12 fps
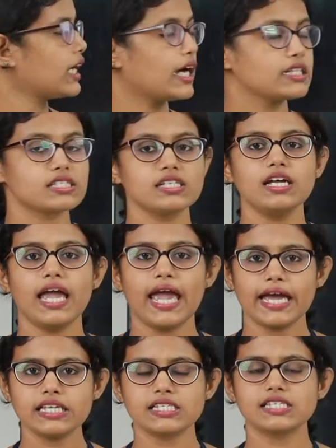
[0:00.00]
the answer
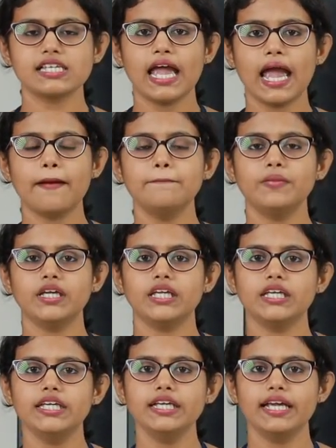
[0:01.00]
S M
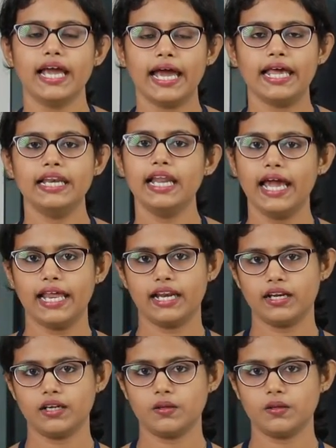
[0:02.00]
E L L.